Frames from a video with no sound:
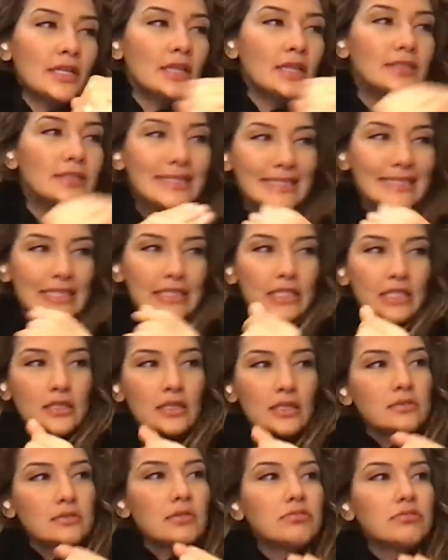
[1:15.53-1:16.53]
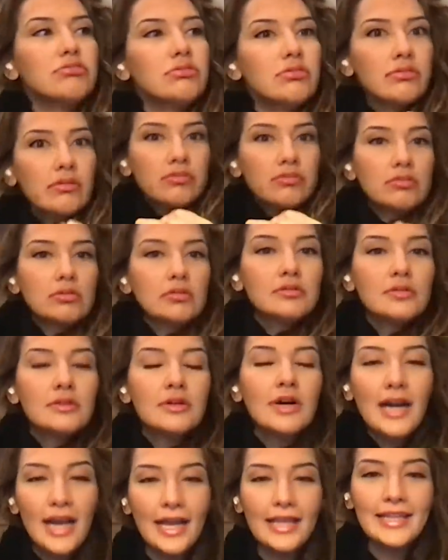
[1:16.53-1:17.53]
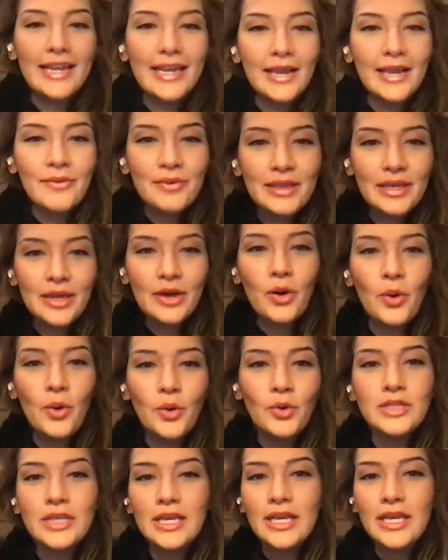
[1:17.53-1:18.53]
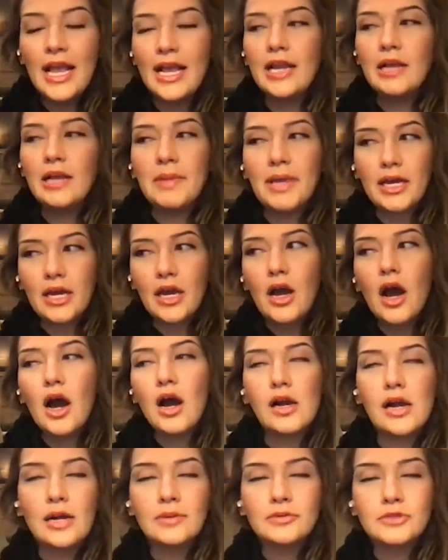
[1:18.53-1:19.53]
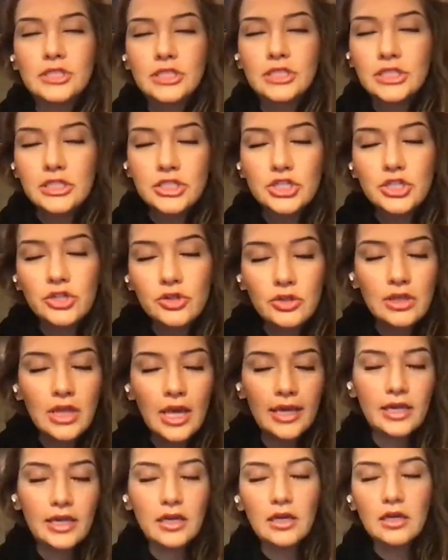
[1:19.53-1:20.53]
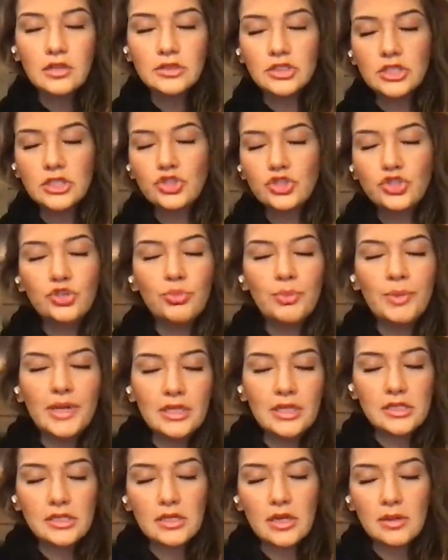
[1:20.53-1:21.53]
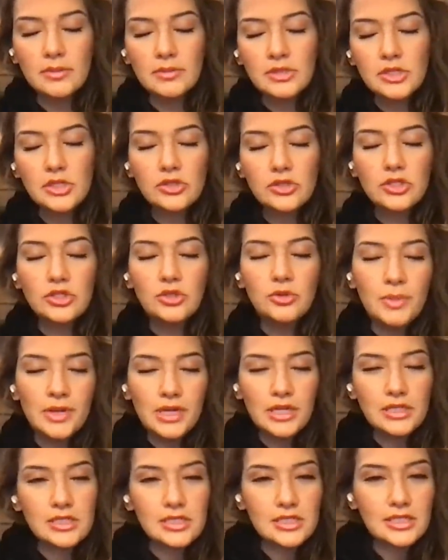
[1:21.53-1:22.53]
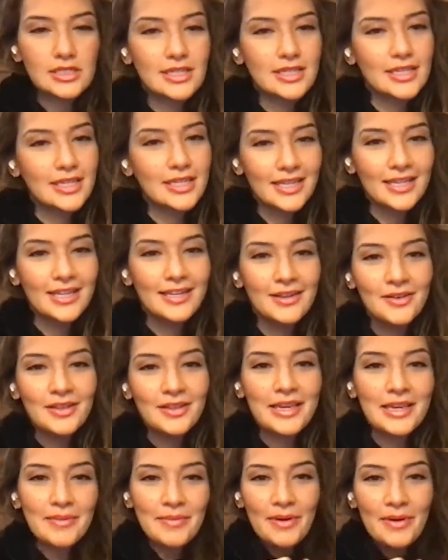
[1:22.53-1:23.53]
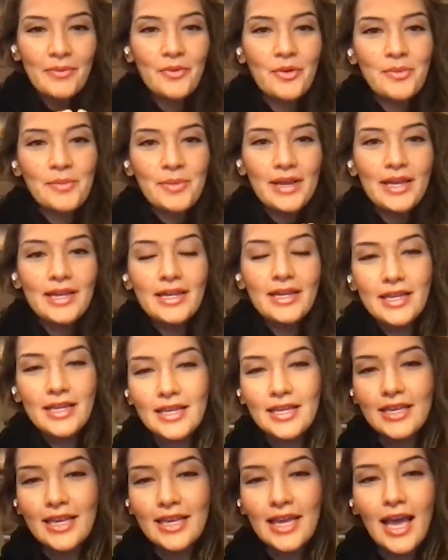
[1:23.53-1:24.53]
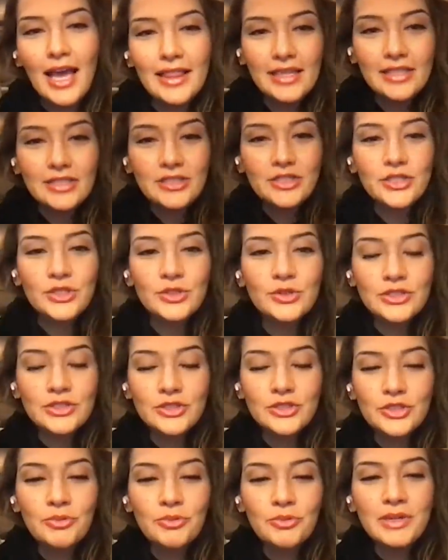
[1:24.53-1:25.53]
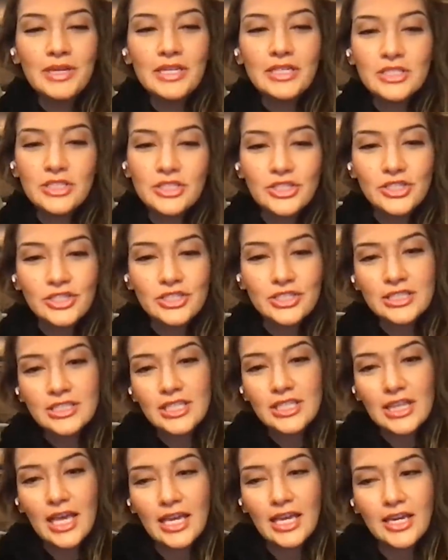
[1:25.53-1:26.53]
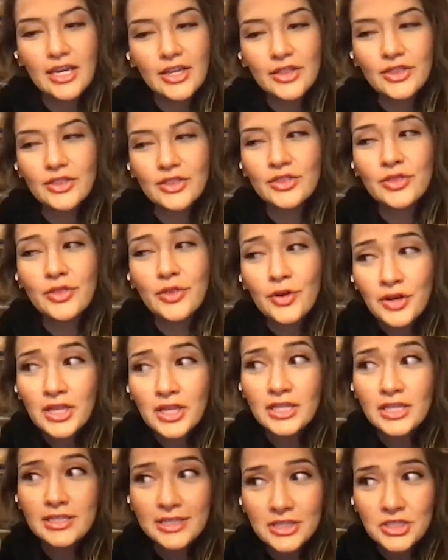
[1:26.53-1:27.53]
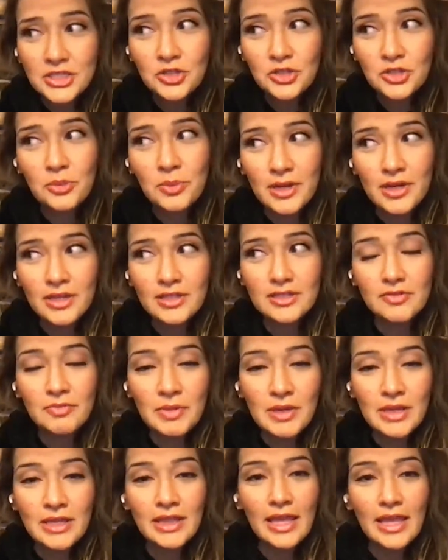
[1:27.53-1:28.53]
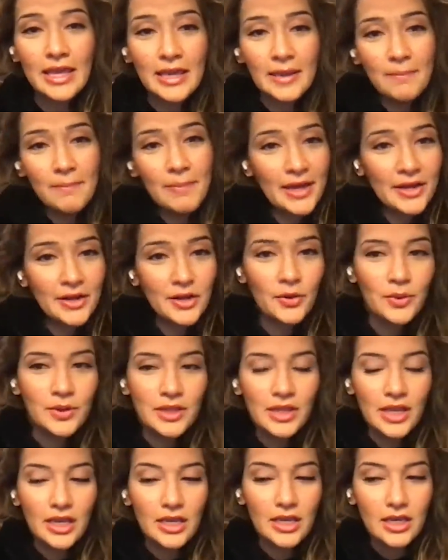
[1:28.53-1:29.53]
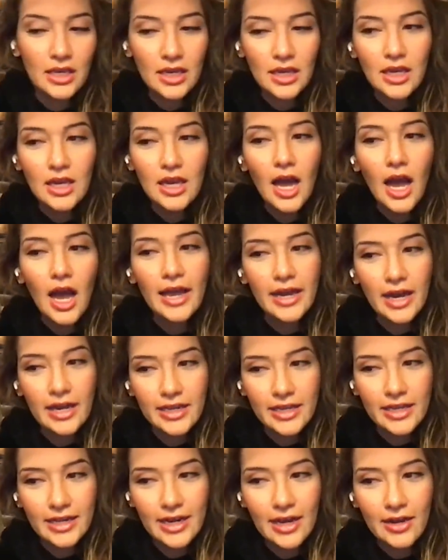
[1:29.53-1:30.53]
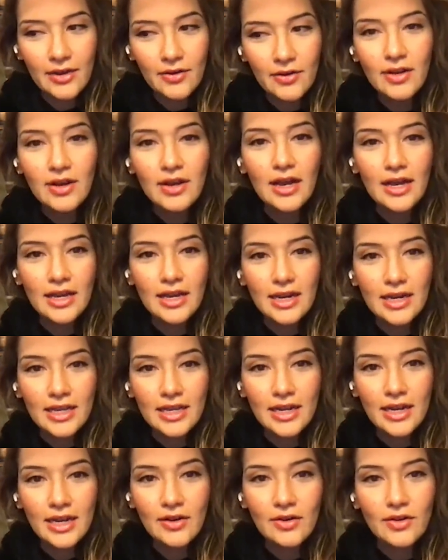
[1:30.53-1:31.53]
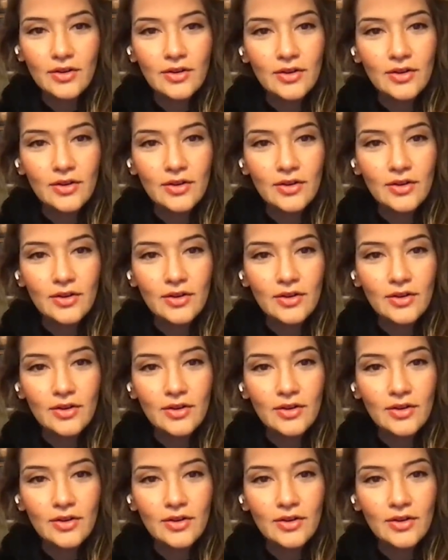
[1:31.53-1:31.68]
and then I get really cold and I'm like, all right, I'm just gonna chill like just two minutes. I'm chill two minutes, you know, like in my warm bed. And then two two minutes turns into like 30 additional minutes of me laying in bed going like, I gotta get out. I gotta get out.